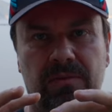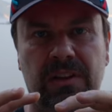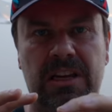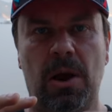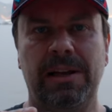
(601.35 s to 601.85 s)

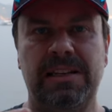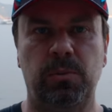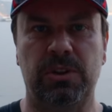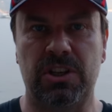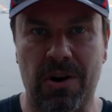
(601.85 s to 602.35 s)
video I
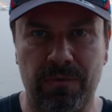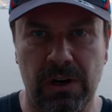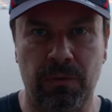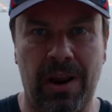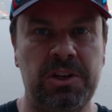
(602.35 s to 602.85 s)
did with the
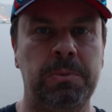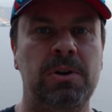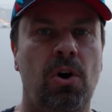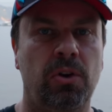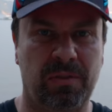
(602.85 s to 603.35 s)
general
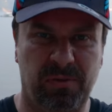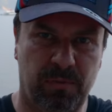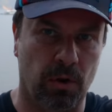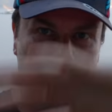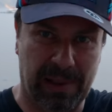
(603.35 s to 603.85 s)
arrangement or the
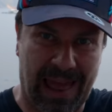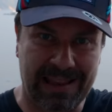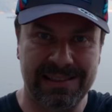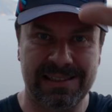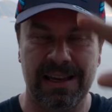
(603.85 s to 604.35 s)

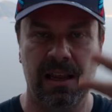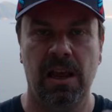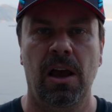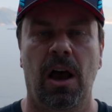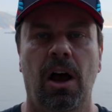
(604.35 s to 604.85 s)
plans,
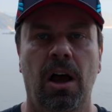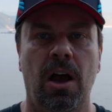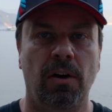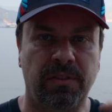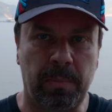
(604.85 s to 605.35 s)

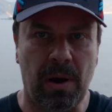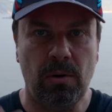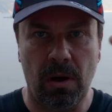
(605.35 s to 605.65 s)
of the boat